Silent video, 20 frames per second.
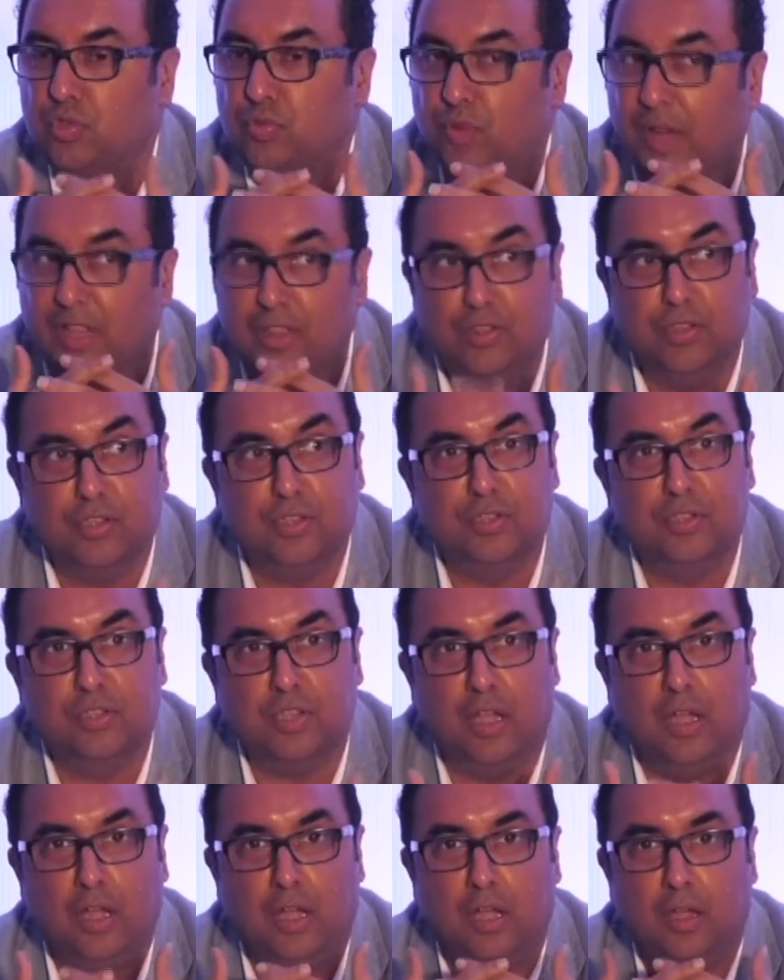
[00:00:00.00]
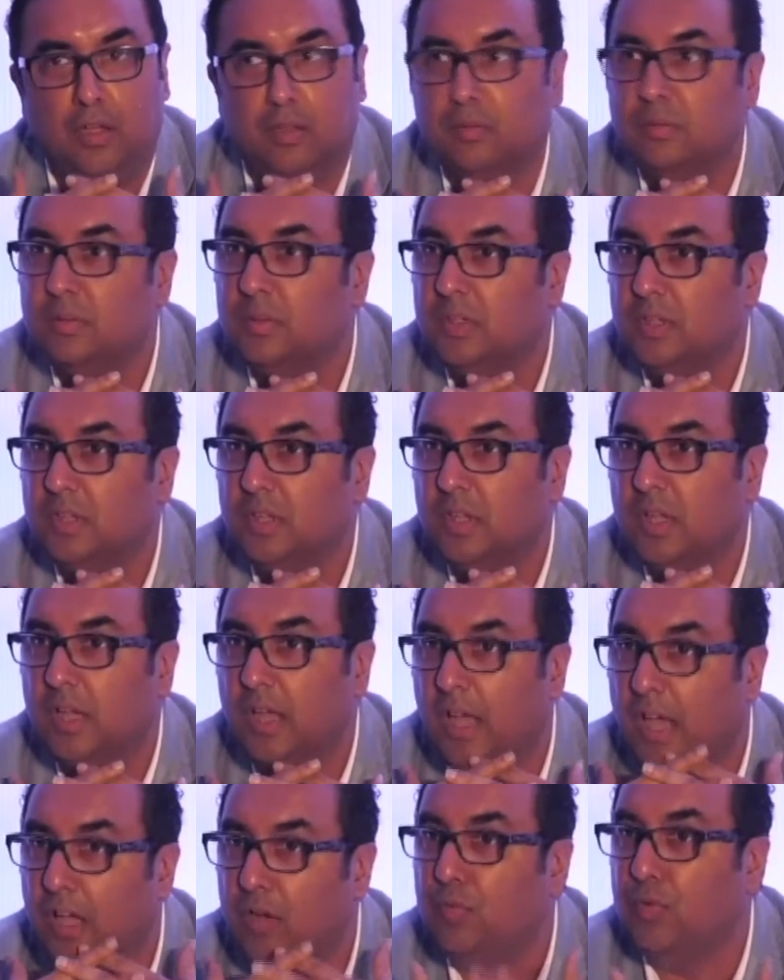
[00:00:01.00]
strengthens our
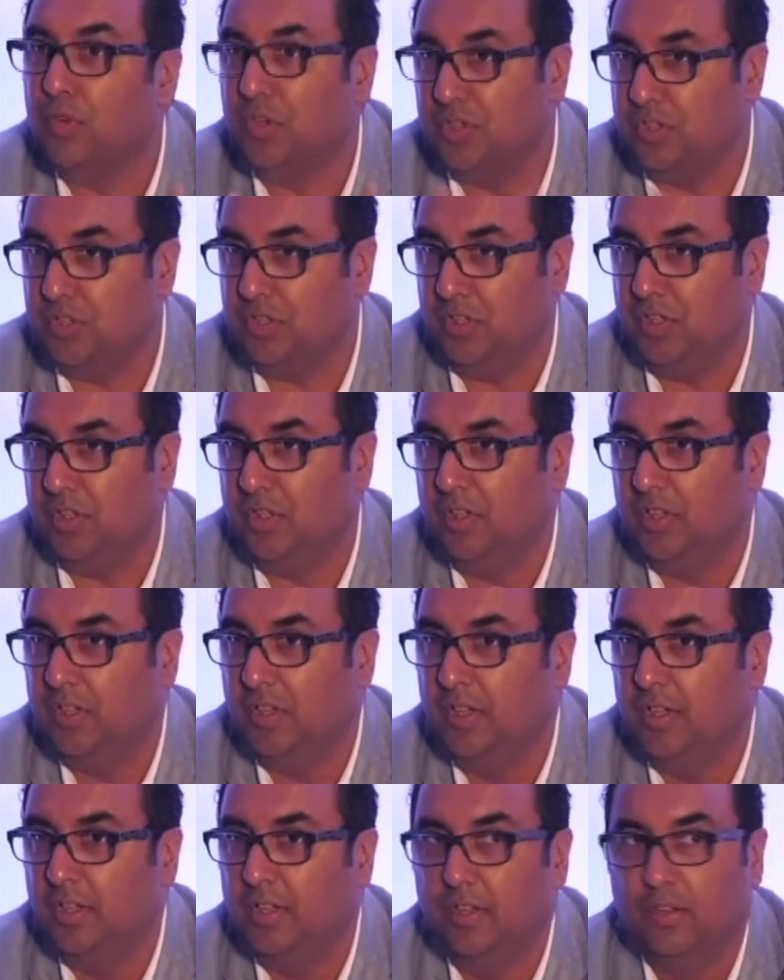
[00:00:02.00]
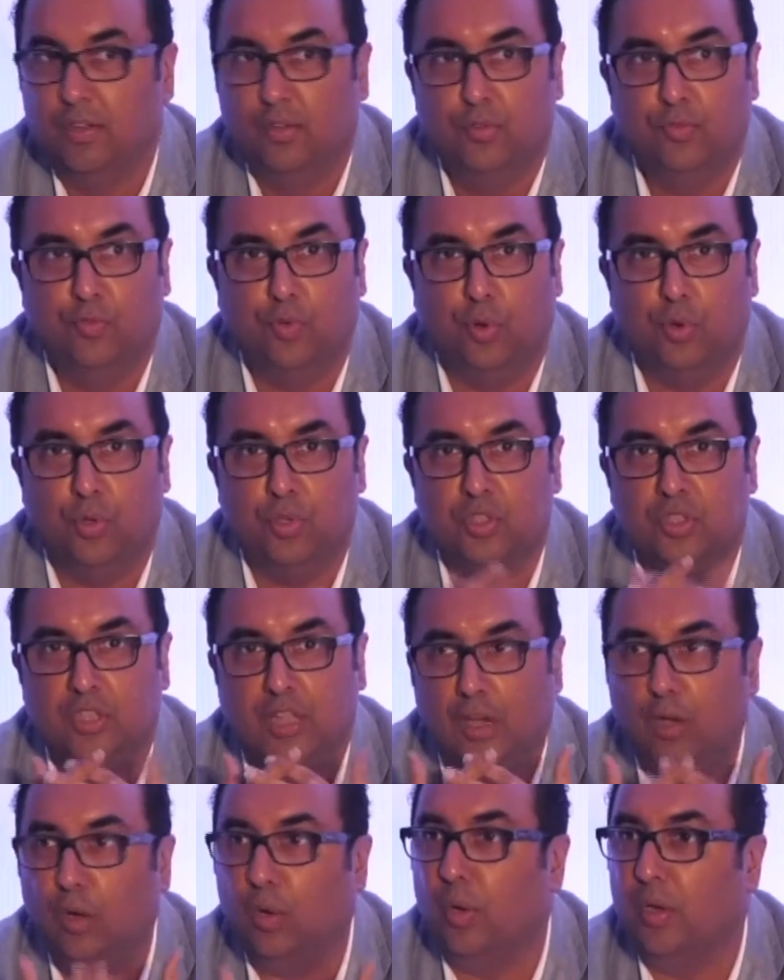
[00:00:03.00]
advocacy for
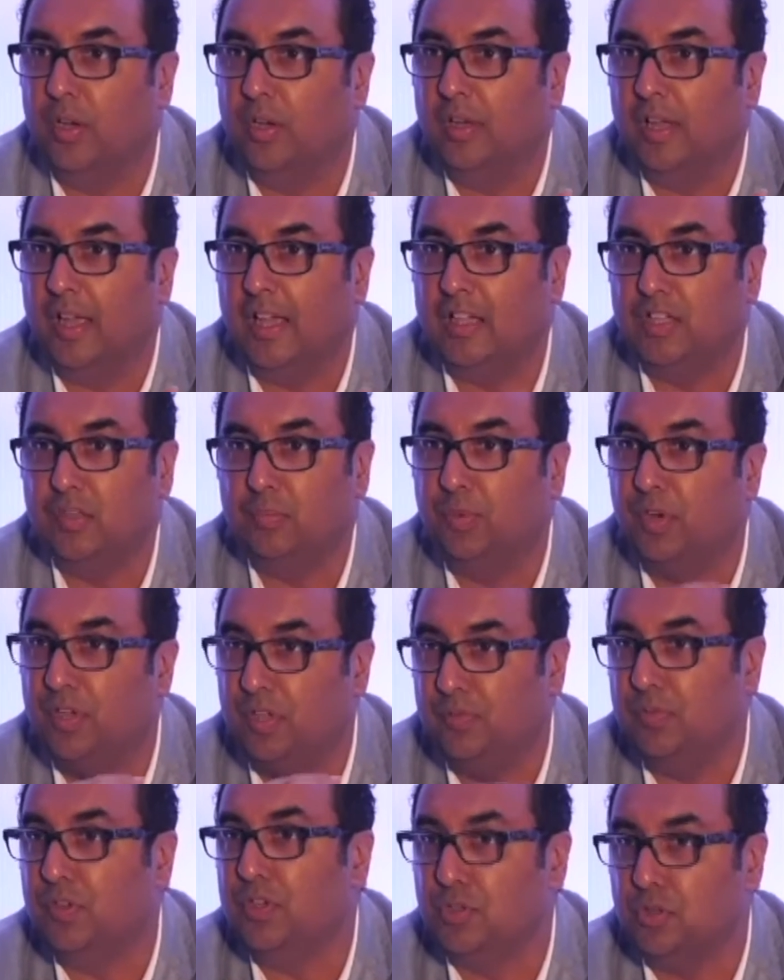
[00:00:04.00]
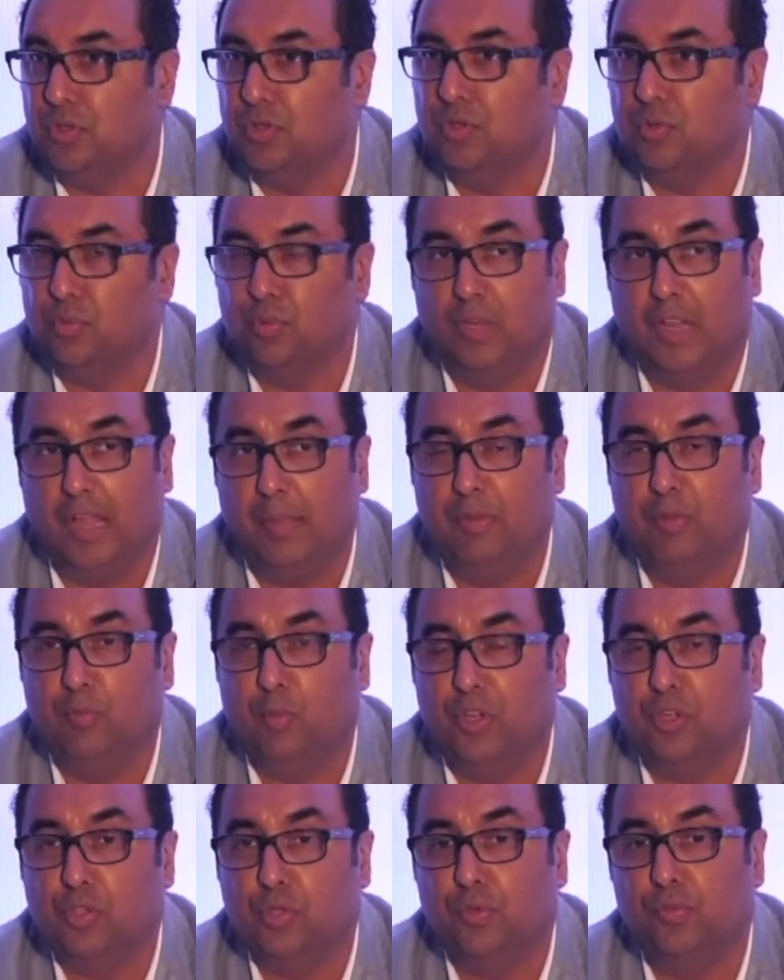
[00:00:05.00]
celluloid as a preservation tool. I
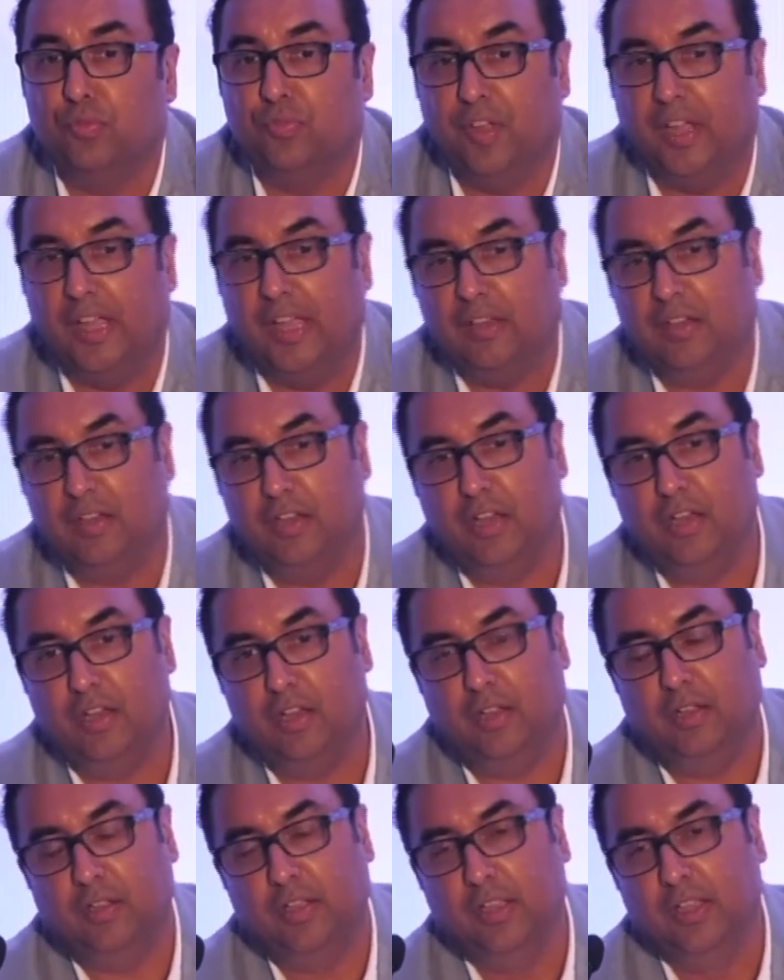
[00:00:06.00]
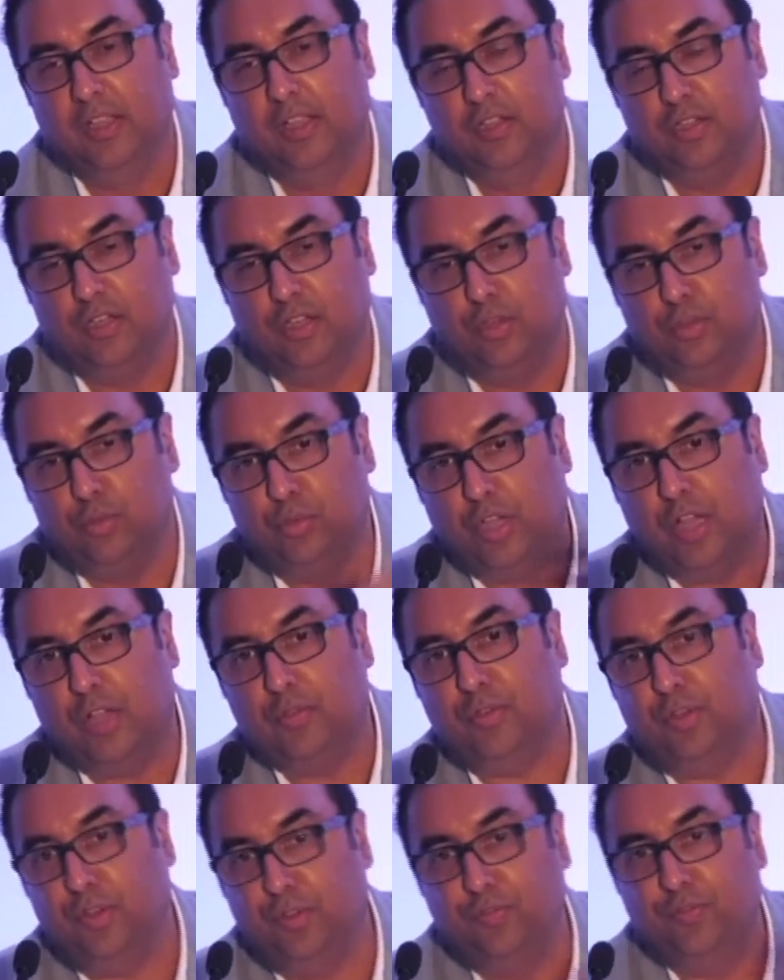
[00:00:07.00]
mean, we shouldn't forget, in India, till
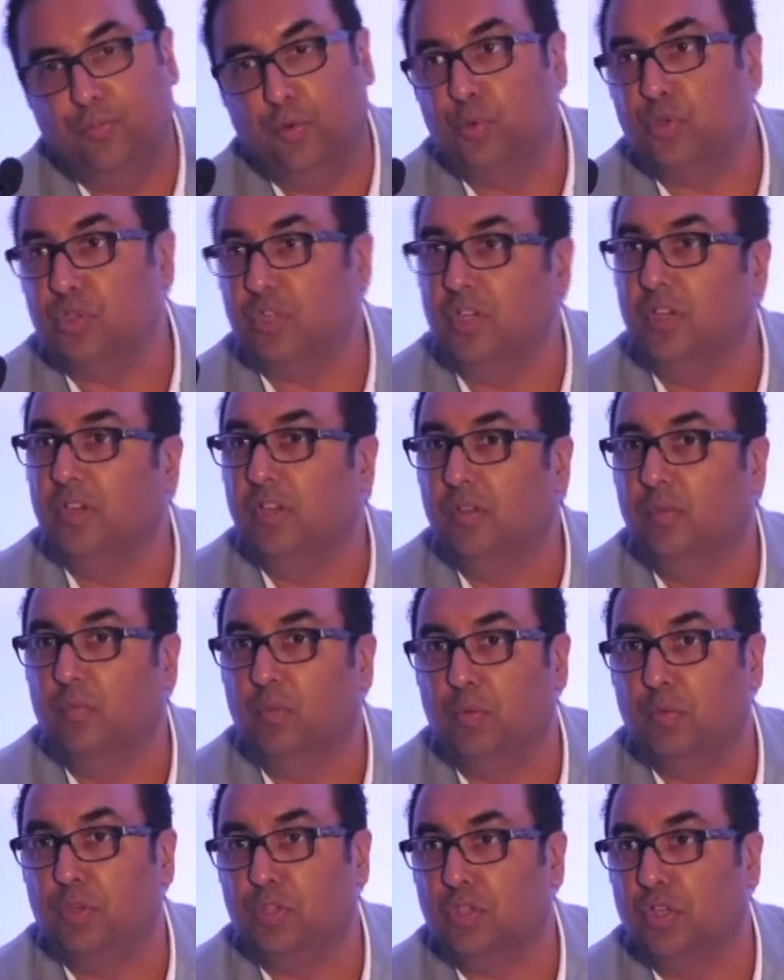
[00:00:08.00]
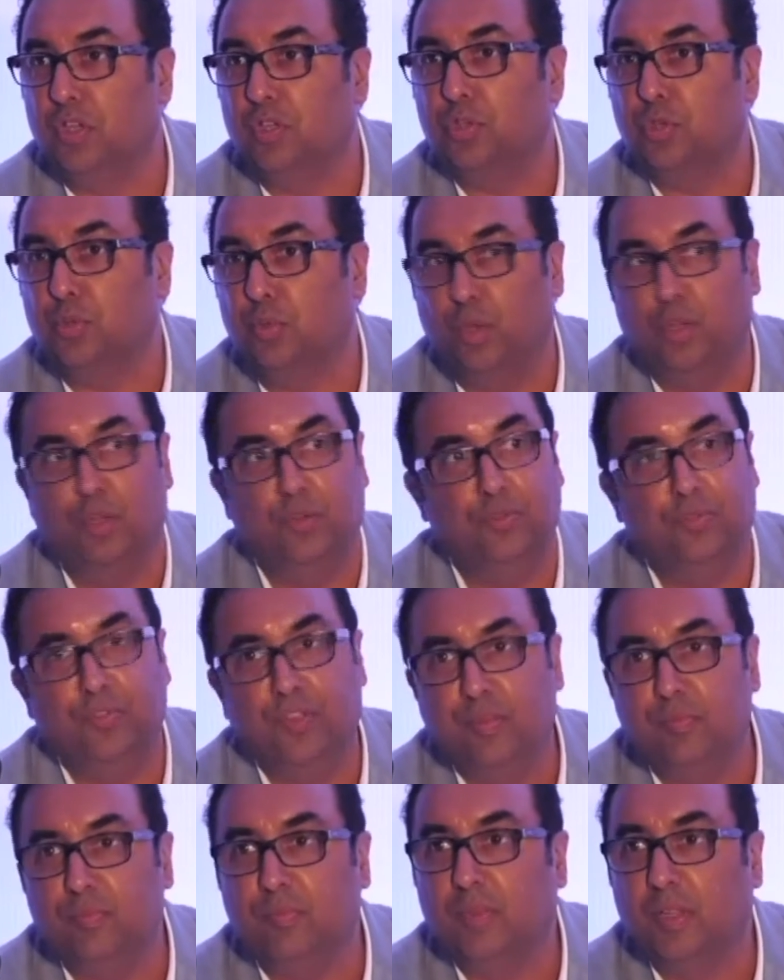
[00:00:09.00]
2014, we were still shooting on
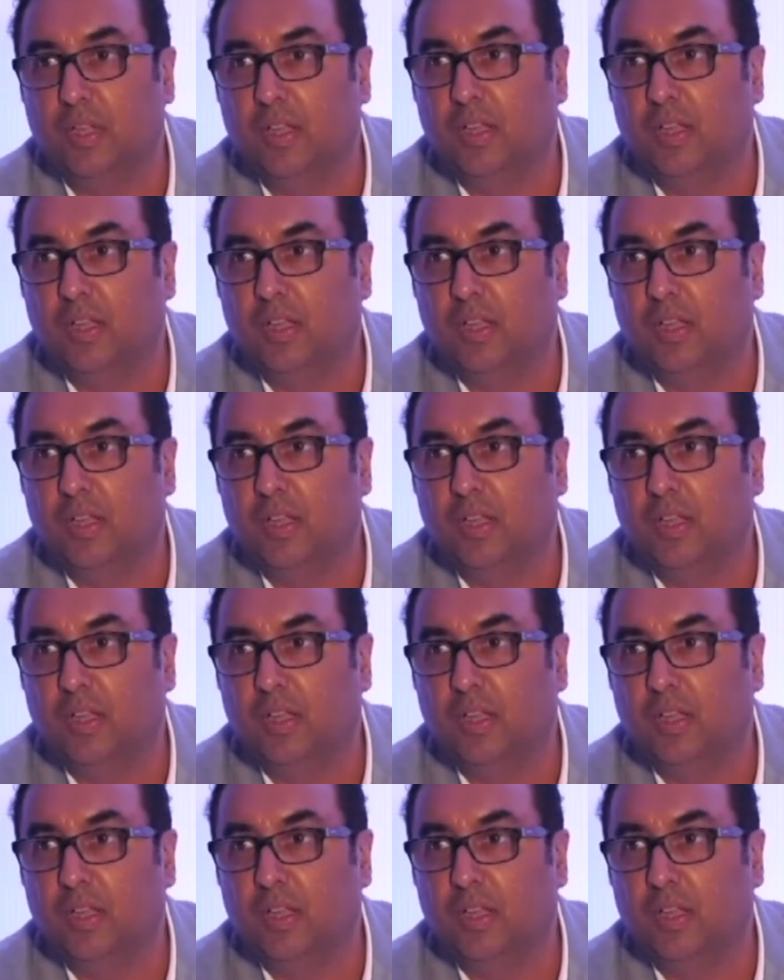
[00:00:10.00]
film.